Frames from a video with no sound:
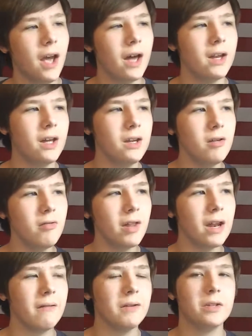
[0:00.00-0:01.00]
and I knew that
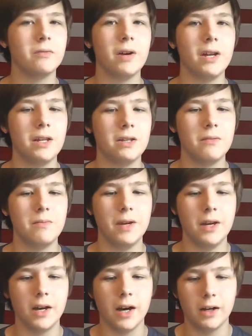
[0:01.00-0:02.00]
I was ready to
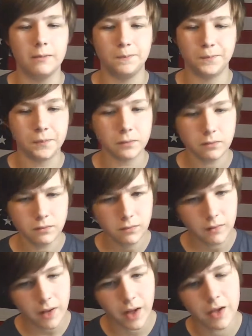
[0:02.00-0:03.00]
be,
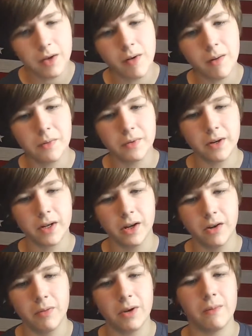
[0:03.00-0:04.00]
I knew I was ready to
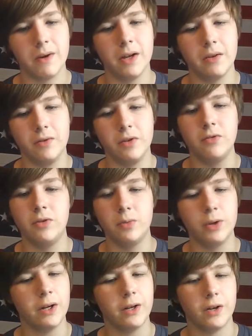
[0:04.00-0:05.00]
open up my own YouTube
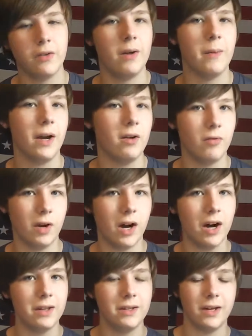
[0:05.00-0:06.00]
channel and create my own
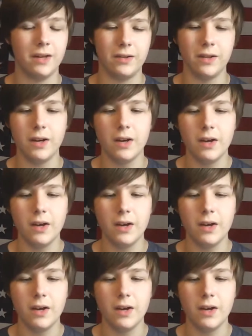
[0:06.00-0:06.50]
content.